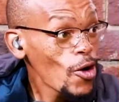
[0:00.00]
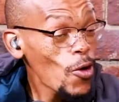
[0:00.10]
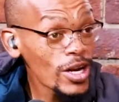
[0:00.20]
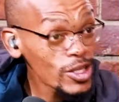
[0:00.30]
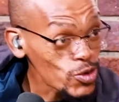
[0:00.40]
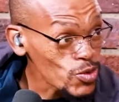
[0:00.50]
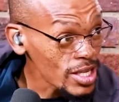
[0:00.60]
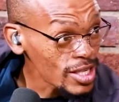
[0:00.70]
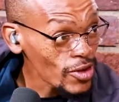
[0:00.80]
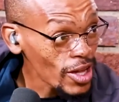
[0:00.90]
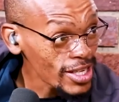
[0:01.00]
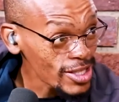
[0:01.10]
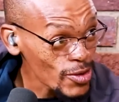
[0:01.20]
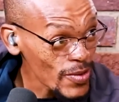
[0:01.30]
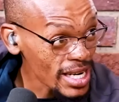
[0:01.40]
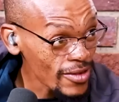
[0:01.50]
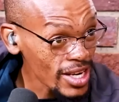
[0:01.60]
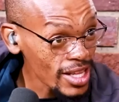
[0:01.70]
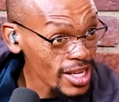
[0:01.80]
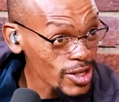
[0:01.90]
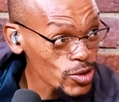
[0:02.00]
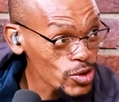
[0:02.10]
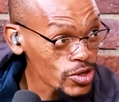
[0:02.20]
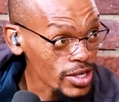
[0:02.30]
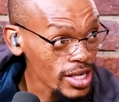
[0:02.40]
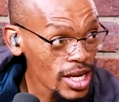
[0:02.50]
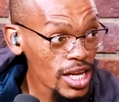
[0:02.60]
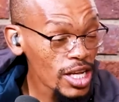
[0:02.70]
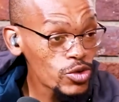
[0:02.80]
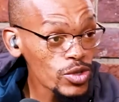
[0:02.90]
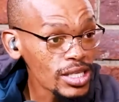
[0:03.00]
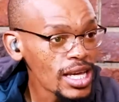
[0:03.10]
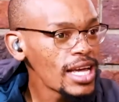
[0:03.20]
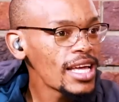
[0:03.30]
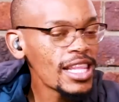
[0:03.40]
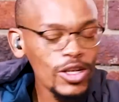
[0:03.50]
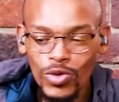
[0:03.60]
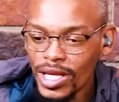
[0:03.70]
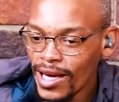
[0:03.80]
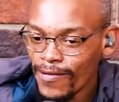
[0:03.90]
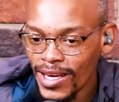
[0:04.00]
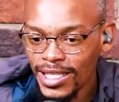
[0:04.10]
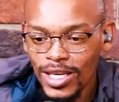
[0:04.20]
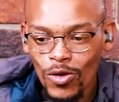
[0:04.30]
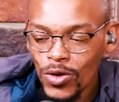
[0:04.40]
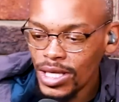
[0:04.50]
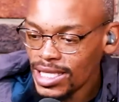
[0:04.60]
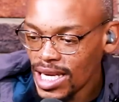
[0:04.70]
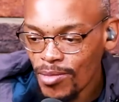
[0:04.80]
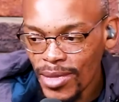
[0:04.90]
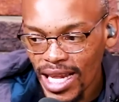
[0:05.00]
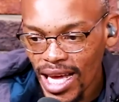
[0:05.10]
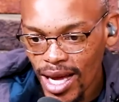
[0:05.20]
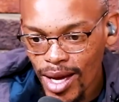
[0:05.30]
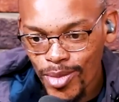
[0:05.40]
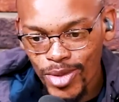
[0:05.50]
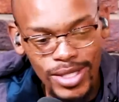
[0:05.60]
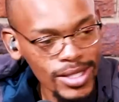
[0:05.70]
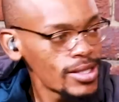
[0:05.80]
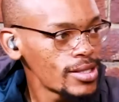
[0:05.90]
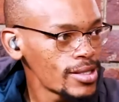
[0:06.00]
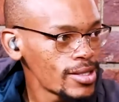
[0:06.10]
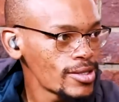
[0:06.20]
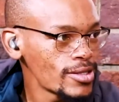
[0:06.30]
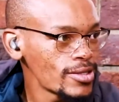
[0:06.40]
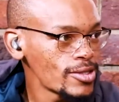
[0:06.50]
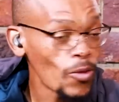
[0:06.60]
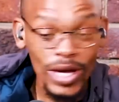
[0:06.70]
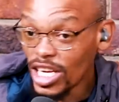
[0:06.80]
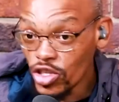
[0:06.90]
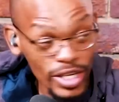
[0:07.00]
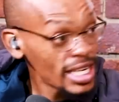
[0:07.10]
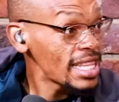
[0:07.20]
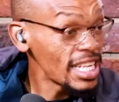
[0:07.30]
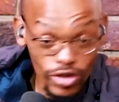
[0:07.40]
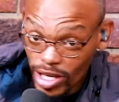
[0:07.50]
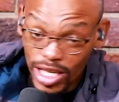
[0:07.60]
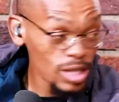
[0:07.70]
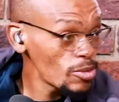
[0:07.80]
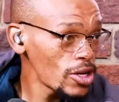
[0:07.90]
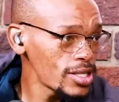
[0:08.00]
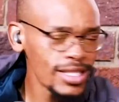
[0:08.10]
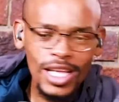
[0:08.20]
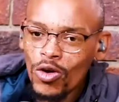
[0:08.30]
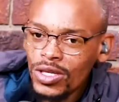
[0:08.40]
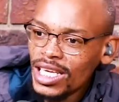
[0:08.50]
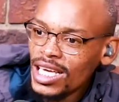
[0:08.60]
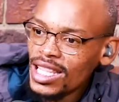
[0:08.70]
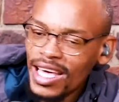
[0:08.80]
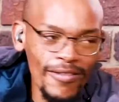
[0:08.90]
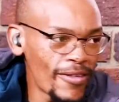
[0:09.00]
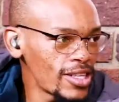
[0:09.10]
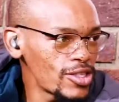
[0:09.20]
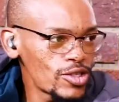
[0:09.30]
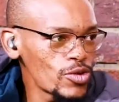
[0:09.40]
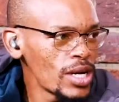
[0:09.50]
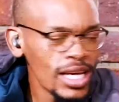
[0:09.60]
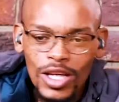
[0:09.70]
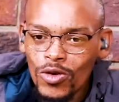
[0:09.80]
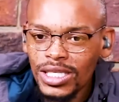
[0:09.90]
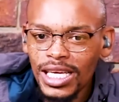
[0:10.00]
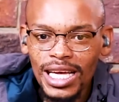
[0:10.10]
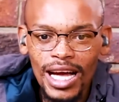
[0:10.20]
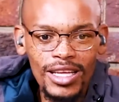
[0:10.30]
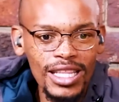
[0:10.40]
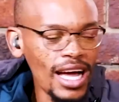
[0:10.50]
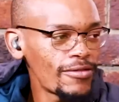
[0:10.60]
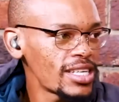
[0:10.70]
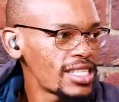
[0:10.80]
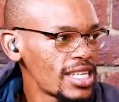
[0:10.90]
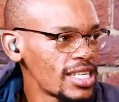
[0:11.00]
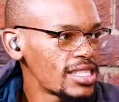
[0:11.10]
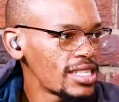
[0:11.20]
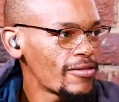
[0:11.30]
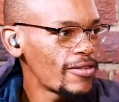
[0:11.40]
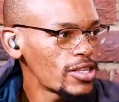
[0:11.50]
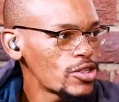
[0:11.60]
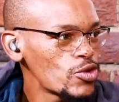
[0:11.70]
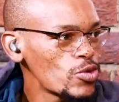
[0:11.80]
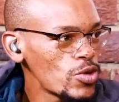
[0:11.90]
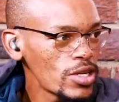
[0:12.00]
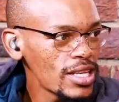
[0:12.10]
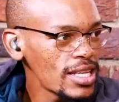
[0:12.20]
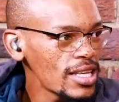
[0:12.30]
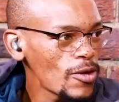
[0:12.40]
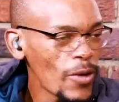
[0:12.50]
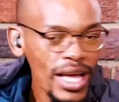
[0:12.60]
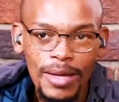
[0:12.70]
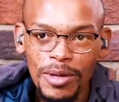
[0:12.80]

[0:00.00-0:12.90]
Oh, let's do this for the artists so we can have another excuse to drink. Let's do this. And they do their events at all the same clubs where they drink, the drinking spots. They don't take the event to, they don't take the After Tears event to where the